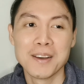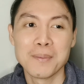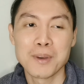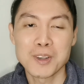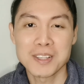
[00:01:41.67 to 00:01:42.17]

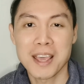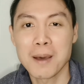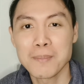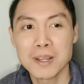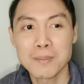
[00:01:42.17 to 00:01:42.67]
because it
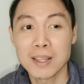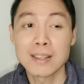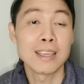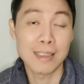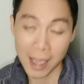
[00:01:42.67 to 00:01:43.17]
happened, but
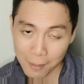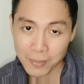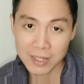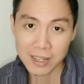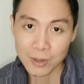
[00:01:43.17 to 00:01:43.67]
it
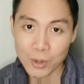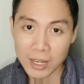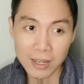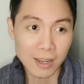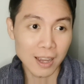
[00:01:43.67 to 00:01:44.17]
happened
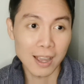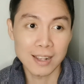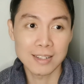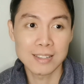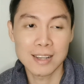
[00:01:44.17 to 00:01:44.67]
anyway.
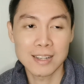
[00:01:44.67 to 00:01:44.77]
And